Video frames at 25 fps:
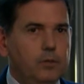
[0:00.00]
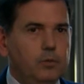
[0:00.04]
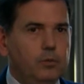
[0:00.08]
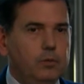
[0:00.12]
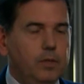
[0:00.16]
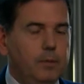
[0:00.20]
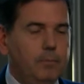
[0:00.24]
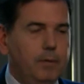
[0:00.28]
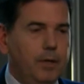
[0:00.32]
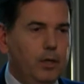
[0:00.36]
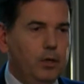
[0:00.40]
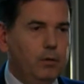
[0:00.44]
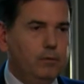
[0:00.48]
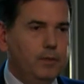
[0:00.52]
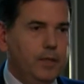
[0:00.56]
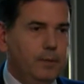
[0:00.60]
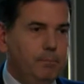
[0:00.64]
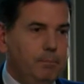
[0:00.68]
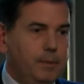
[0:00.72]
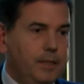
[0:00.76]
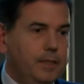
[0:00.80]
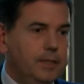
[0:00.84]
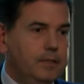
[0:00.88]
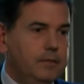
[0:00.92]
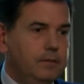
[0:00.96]
develop the
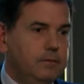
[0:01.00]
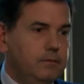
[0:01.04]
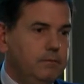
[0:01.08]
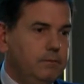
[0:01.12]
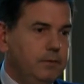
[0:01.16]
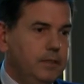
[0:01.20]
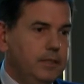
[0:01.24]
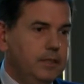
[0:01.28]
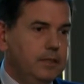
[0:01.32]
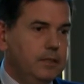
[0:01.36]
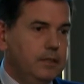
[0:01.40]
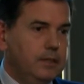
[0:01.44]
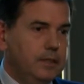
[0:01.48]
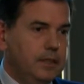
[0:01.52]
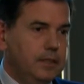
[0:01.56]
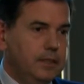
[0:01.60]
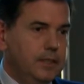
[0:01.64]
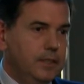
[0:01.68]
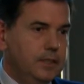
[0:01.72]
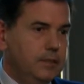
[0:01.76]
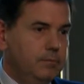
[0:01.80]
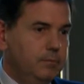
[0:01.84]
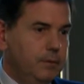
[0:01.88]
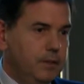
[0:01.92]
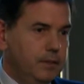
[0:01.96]
pest risk
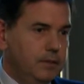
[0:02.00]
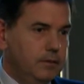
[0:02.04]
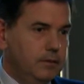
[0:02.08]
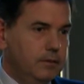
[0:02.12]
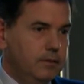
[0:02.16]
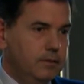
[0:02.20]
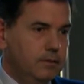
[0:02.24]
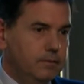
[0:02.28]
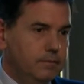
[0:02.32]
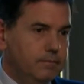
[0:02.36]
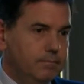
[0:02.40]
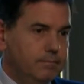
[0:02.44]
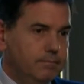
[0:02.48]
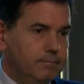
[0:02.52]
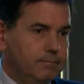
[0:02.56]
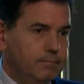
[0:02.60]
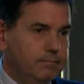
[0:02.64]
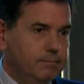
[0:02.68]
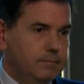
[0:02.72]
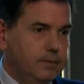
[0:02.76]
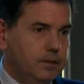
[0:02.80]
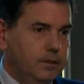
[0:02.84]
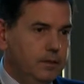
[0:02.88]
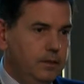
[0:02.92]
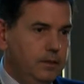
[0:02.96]
assessments?
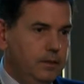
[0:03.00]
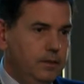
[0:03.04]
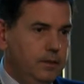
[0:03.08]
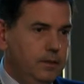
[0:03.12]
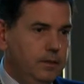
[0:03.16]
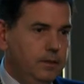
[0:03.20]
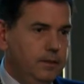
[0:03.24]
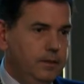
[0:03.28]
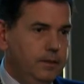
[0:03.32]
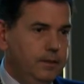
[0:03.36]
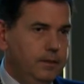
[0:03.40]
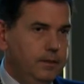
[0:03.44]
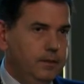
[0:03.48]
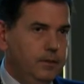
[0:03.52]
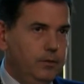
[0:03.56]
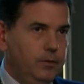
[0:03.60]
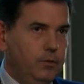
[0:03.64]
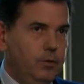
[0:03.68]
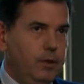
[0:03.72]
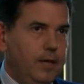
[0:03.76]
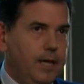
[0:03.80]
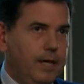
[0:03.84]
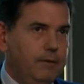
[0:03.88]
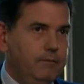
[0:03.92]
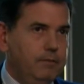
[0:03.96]
Do
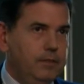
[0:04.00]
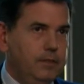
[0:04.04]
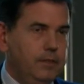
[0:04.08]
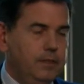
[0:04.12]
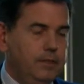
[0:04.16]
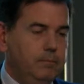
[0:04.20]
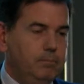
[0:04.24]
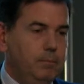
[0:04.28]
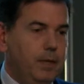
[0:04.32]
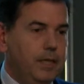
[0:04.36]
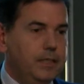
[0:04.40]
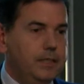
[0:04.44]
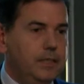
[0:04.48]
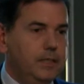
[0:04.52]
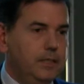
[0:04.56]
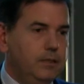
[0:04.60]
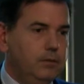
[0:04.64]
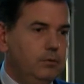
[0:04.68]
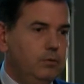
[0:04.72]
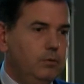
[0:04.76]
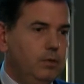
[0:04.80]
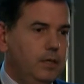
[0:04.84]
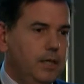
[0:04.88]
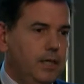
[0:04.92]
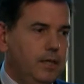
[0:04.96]
you have the budget?
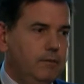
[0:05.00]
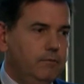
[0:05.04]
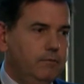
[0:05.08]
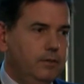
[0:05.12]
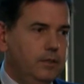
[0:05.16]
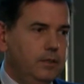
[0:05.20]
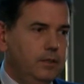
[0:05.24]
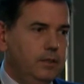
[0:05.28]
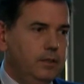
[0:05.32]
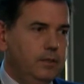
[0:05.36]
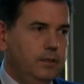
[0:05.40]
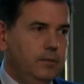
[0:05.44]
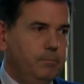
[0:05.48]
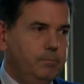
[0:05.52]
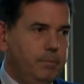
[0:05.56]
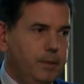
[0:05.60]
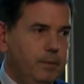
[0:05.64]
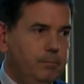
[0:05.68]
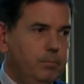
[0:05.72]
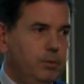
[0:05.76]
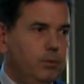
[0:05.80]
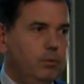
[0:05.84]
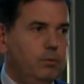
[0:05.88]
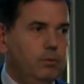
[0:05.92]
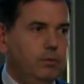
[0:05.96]
Do you have the
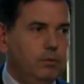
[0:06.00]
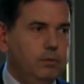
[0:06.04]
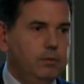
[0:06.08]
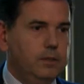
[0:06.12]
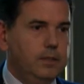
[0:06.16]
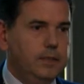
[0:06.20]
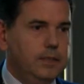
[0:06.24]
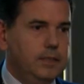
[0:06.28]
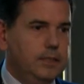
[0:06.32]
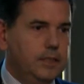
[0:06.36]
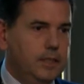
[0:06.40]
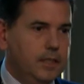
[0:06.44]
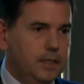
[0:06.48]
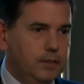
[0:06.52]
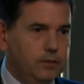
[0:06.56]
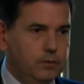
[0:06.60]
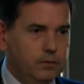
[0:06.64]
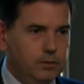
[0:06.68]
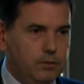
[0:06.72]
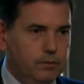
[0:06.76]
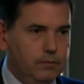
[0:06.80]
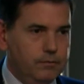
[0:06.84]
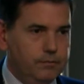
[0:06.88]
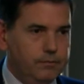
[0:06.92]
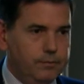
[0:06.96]
people in charge
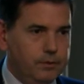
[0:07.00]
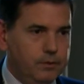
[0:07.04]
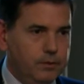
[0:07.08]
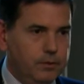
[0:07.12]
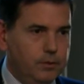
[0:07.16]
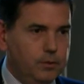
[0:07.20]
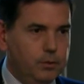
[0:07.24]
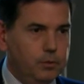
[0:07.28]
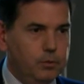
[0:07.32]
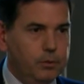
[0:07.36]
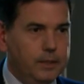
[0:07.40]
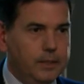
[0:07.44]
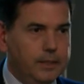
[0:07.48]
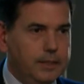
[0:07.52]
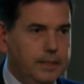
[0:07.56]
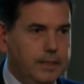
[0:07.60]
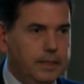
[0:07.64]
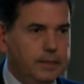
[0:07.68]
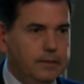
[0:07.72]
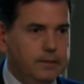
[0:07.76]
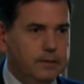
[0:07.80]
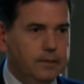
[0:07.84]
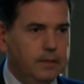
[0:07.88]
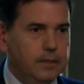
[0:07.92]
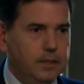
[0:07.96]
of doing
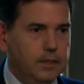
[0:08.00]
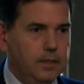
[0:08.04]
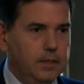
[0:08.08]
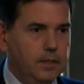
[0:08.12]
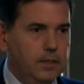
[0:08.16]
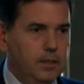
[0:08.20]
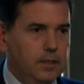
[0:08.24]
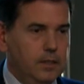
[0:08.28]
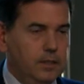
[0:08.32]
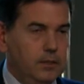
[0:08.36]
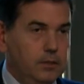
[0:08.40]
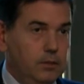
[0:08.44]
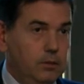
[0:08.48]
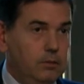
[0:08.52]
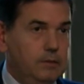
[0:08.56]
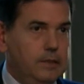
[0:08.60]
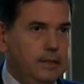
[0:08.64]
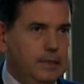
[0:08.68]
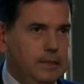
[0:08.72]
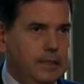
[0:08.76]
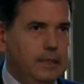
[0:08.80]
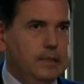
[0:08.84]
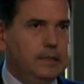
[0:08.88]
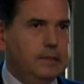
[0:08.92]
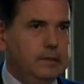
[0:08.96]
that? So
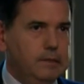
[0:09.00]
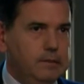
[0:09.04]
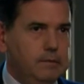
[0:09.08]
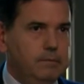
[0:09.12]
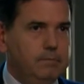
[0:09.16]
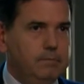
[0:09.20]
these are